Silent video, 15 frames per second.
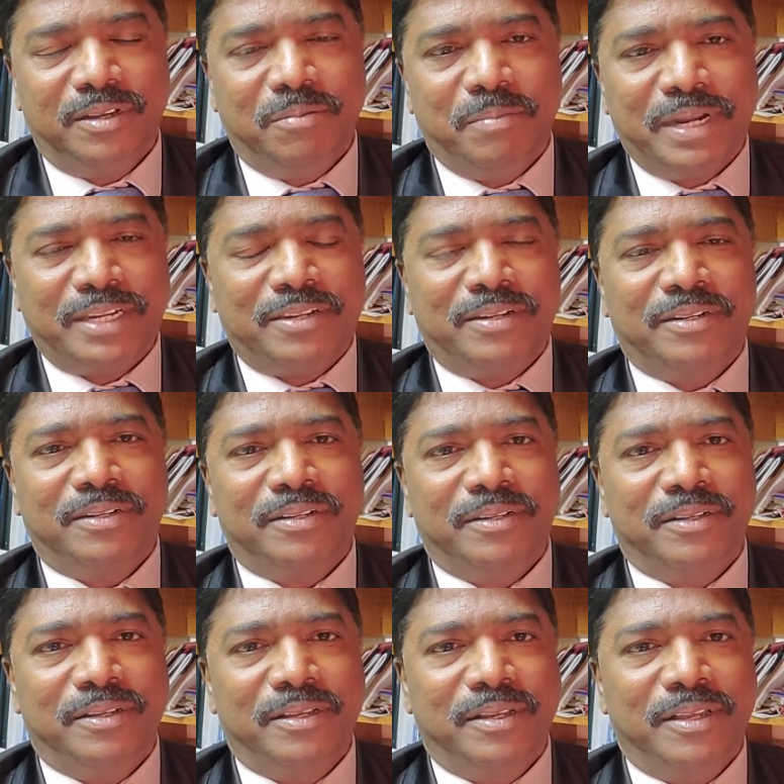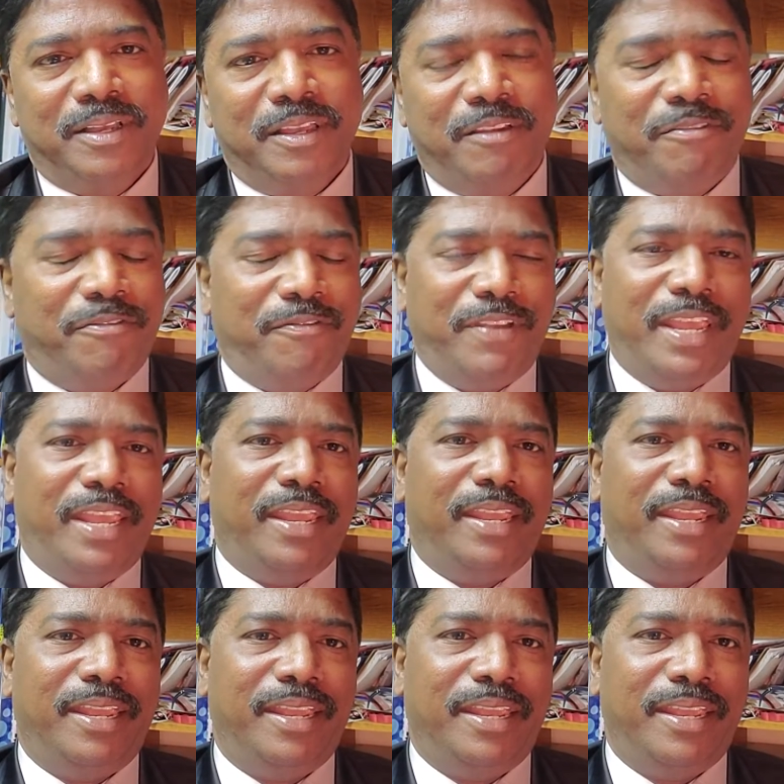But if we,
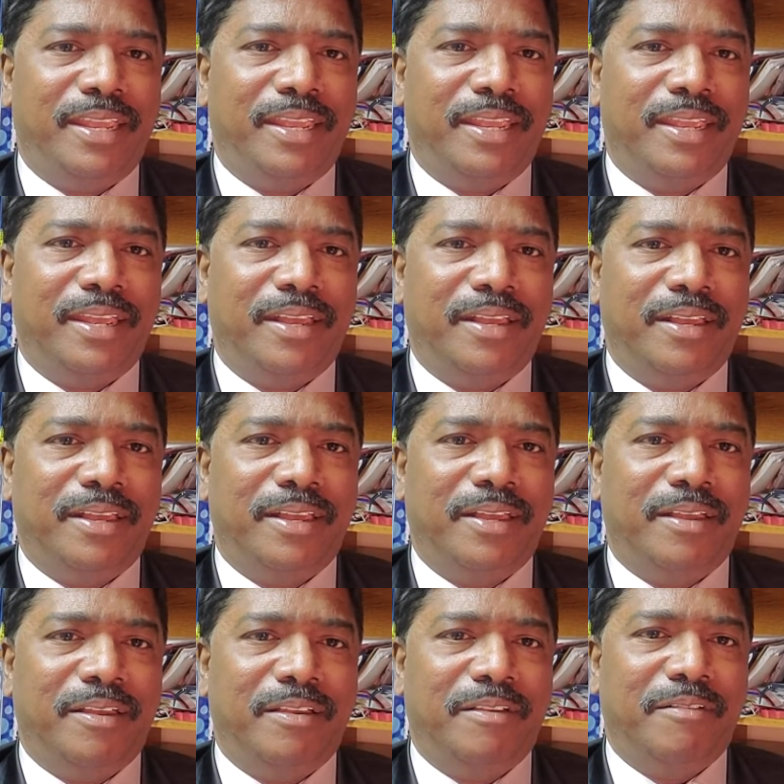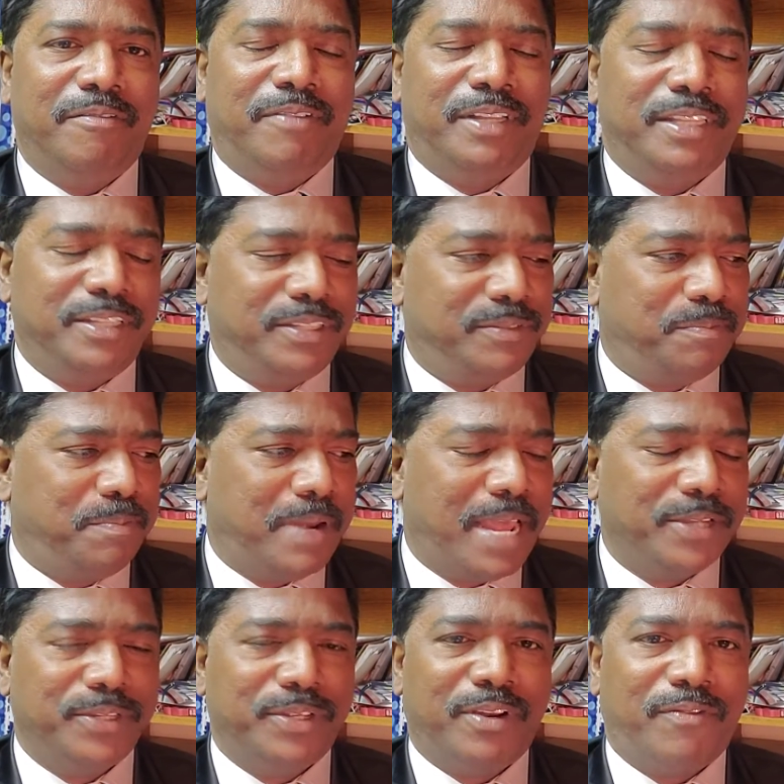for this
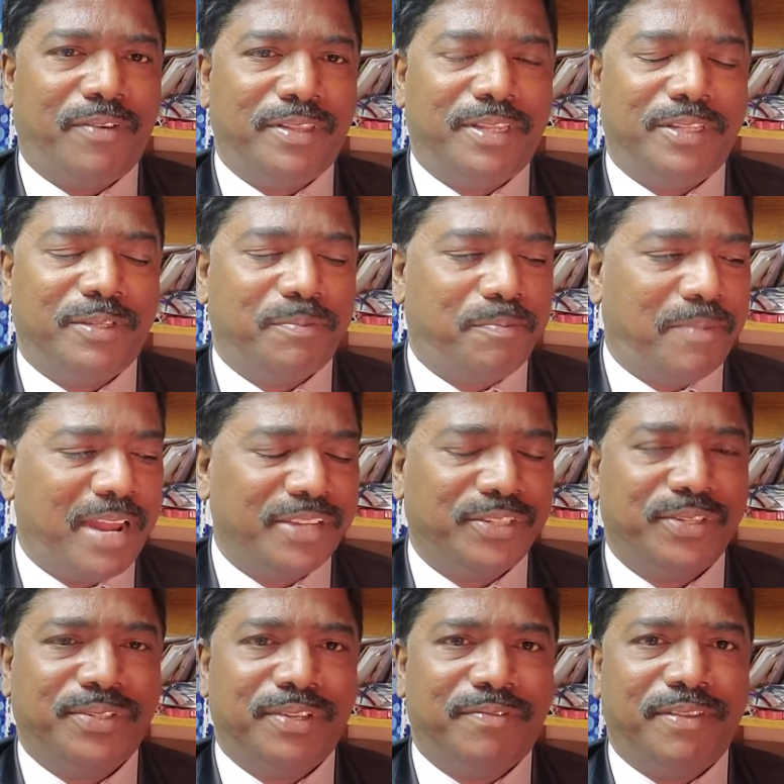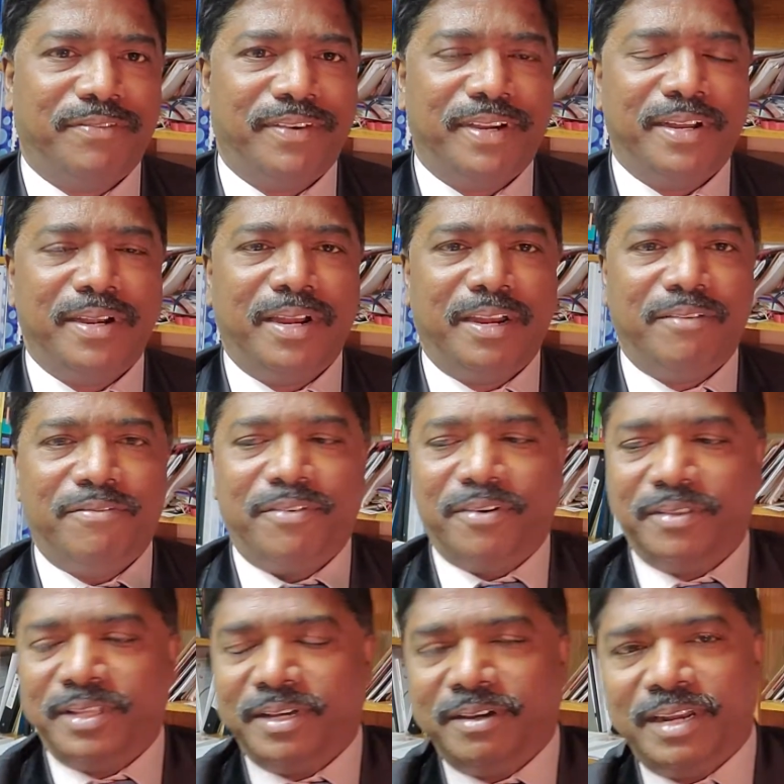pleasure, for this pleasures of the world and
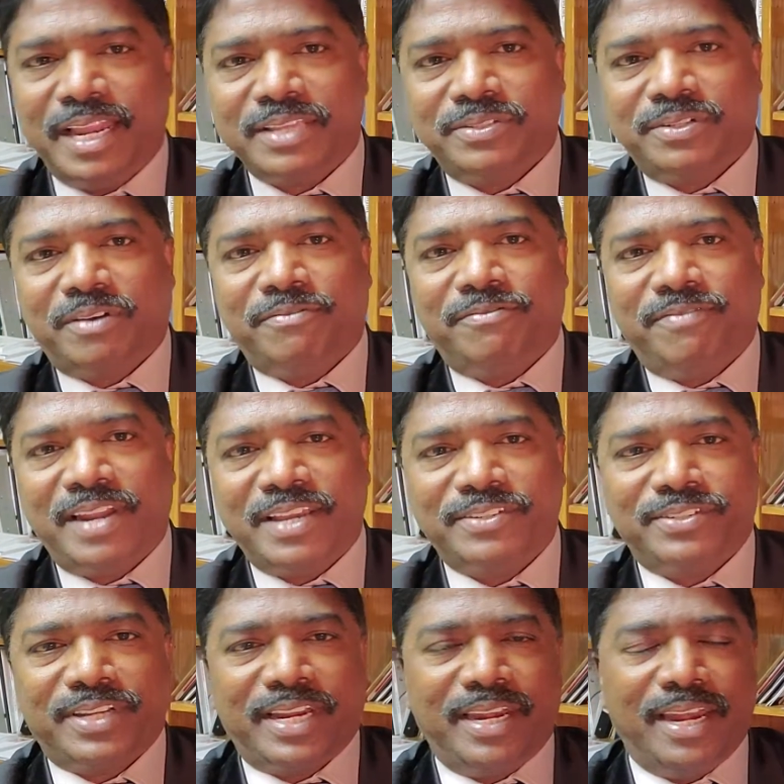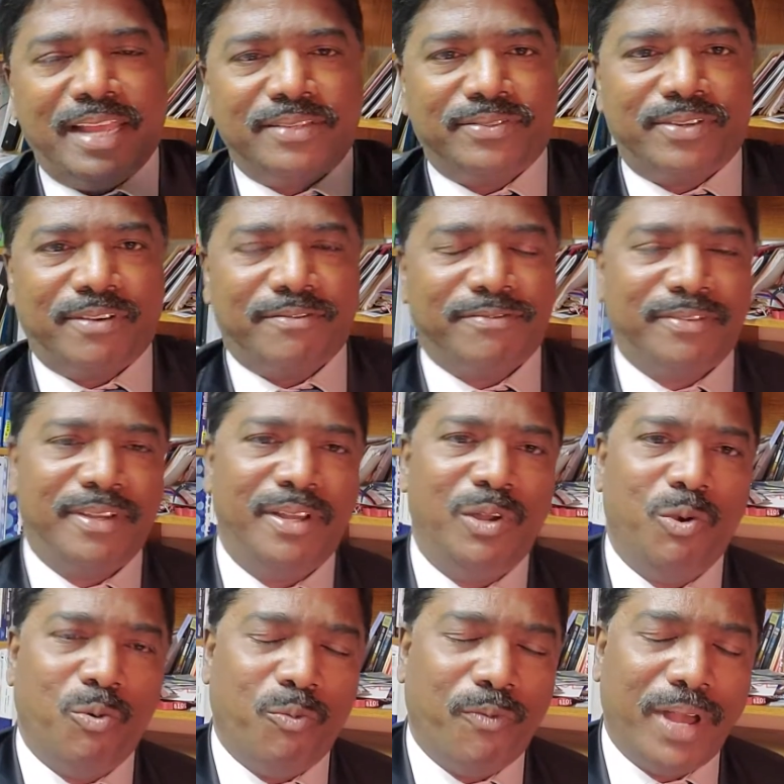for the lust of flesh and lust of
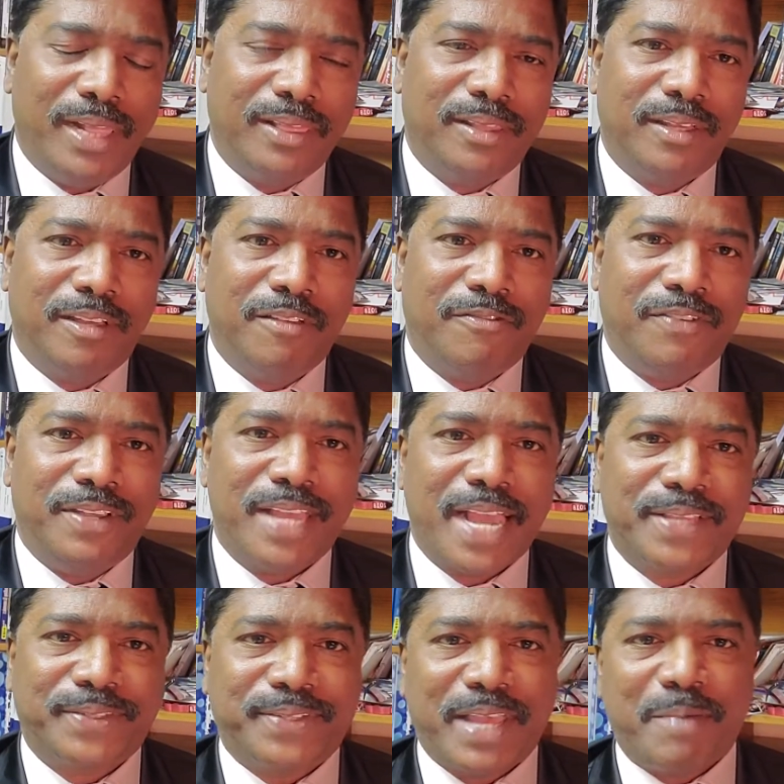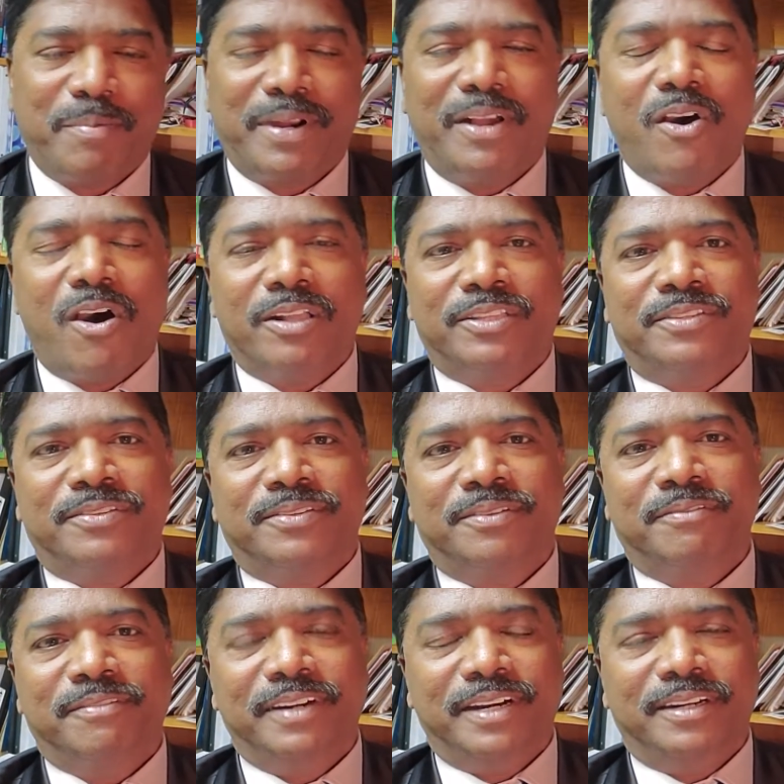wealth, if we accept God's
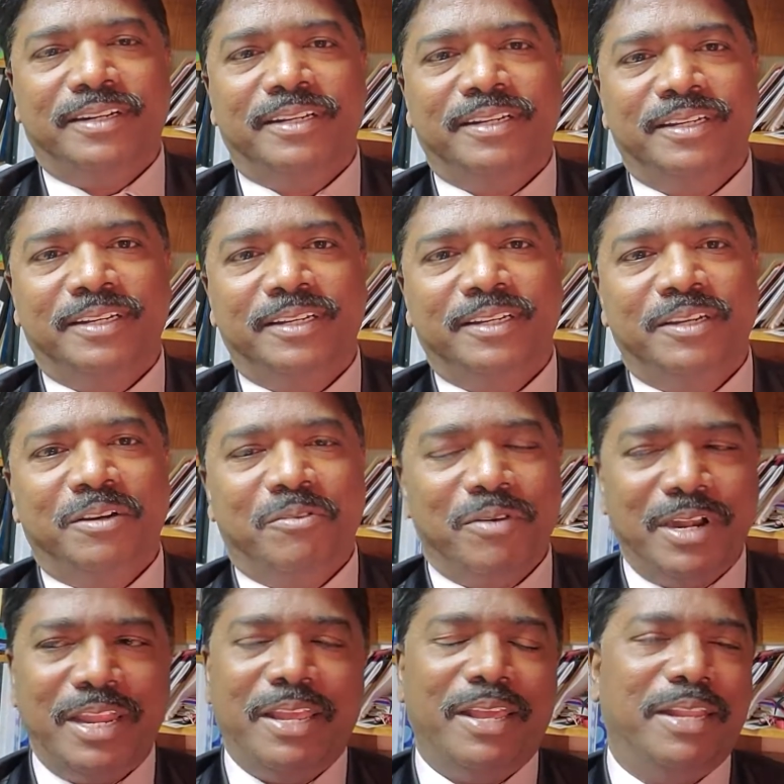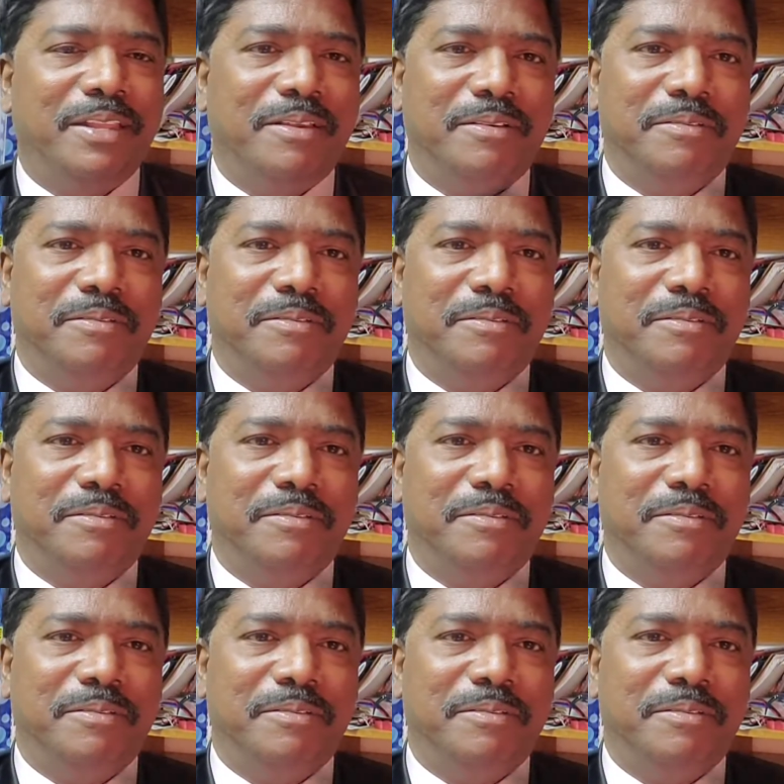word, only